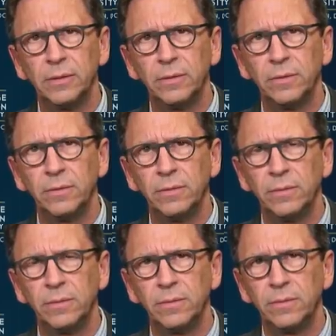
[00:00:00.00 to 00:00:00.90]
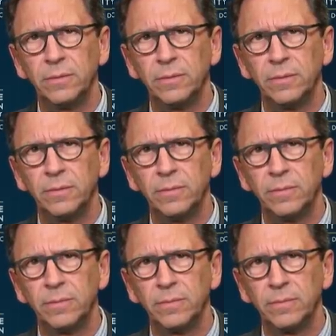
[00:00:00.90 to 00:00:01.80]

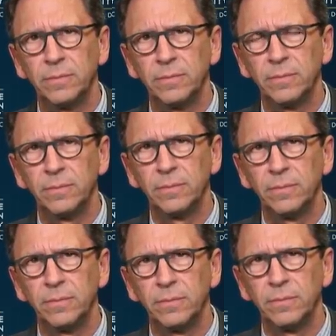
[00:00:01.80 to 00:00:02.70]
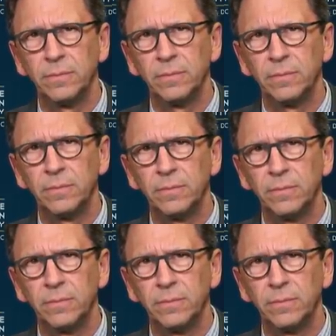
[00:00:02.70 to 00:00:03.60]

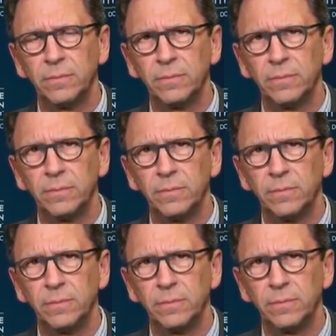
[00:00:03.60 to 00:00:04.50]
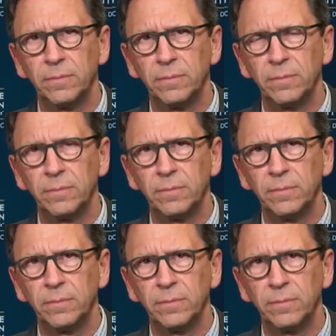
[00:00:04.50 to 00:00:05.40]

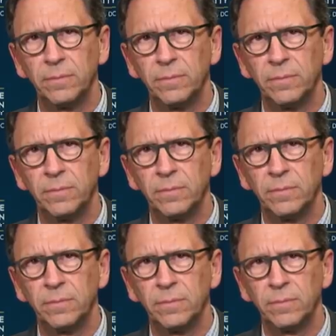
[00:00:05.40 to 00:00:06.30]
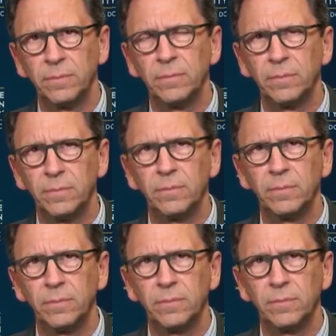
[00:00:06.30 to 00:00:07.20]

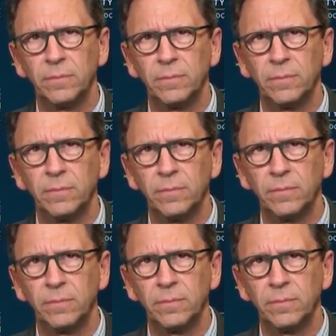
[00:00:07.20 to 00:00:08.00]
[no speech]